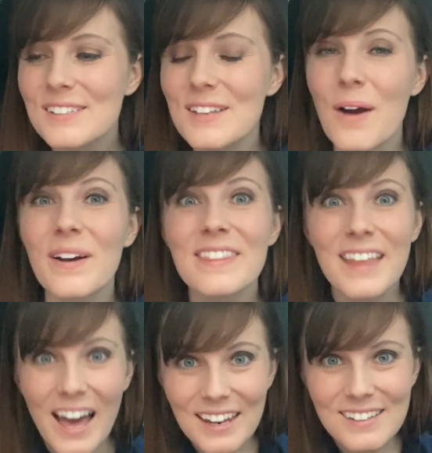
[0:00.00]
So
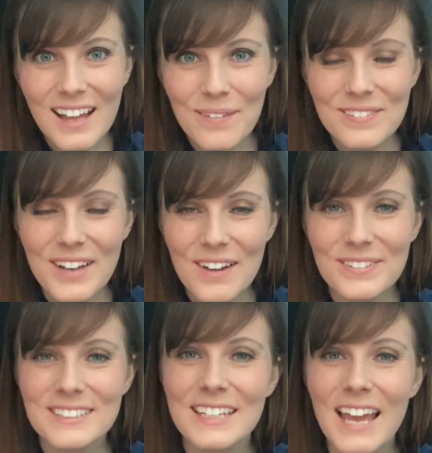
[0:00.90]
that is all we've got
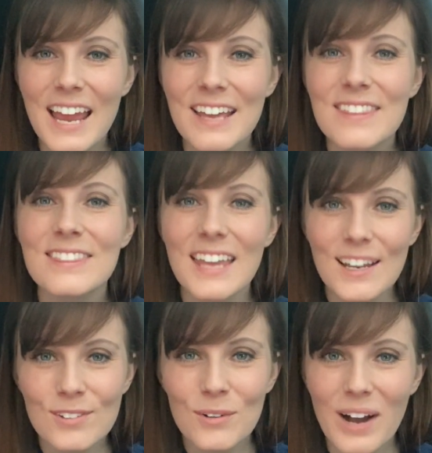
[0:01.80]
for today.
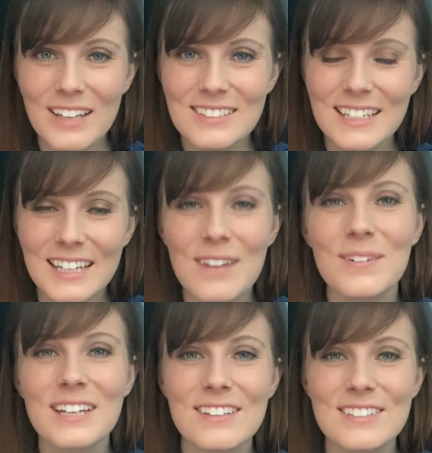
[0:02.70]
Thanks for watching and
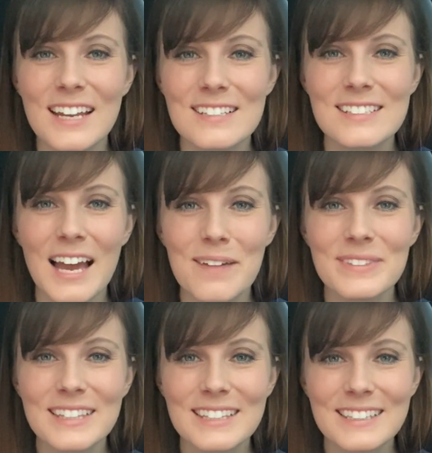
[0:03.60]
we'll catch you next time.